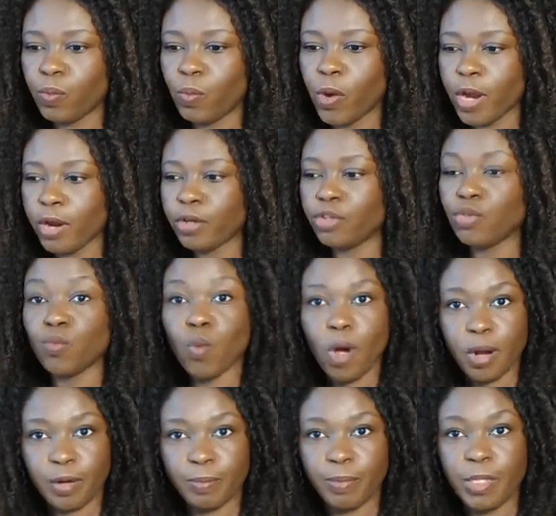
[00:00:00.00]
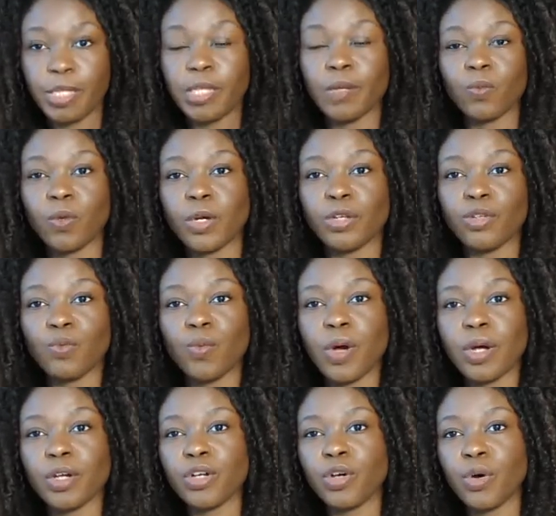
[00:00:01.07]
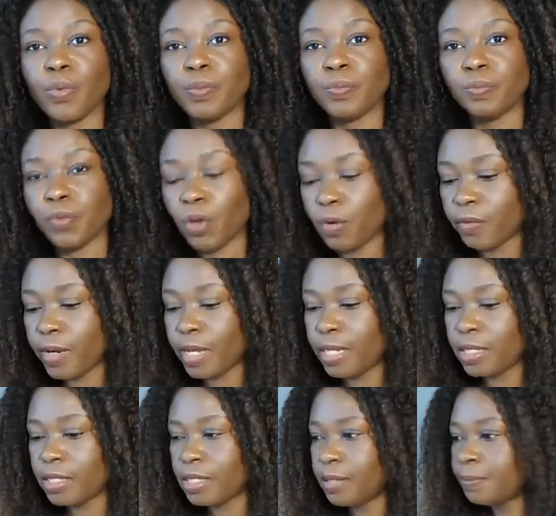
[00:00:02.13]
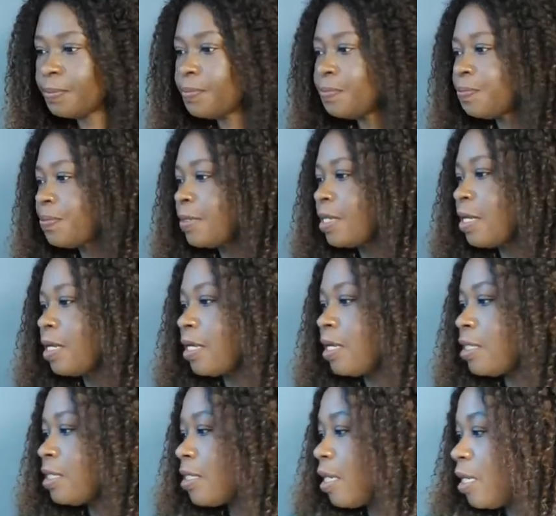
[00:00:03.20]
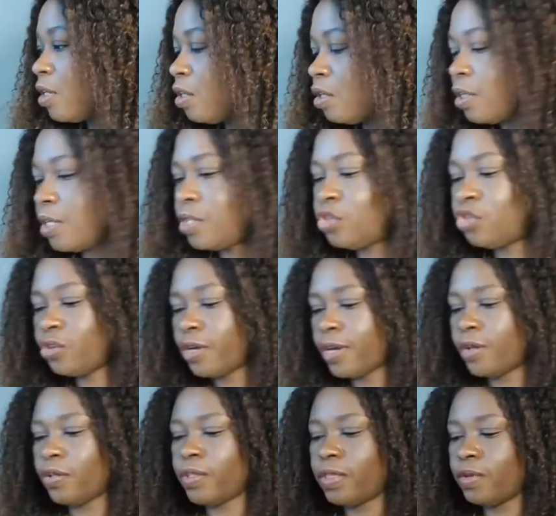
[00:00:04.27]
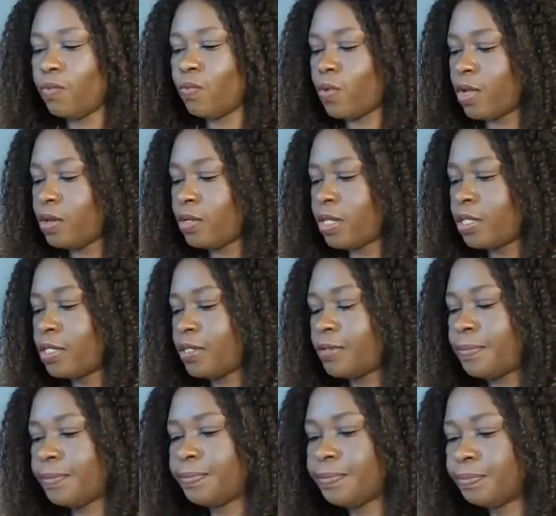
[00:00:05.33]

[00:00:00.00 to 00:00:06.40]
where you want to be and where you want to go. All right, let's take a look at your health and wellness.